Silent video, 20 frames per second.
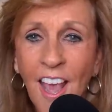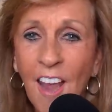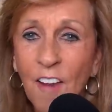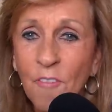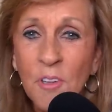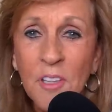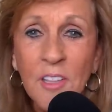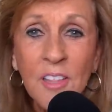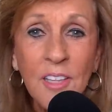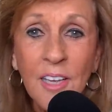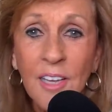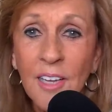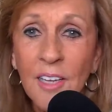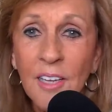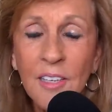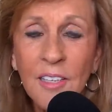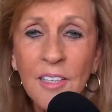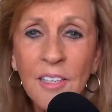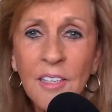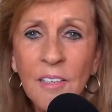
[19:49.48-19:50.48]
yeah, everything.
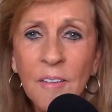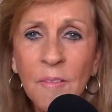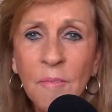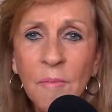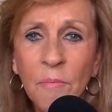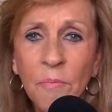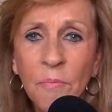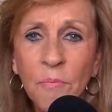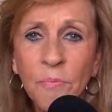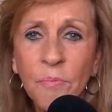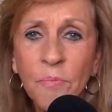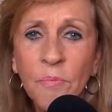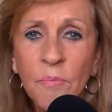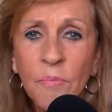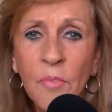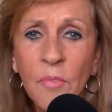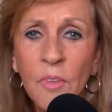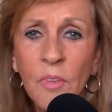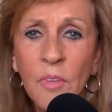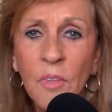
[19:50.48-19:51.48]
Everything.
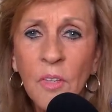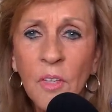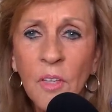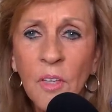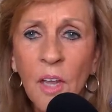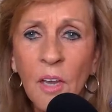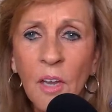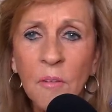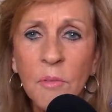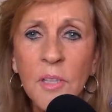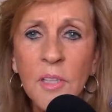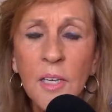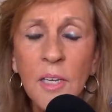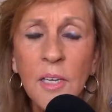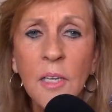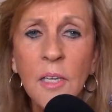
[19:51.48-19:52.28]
Everything.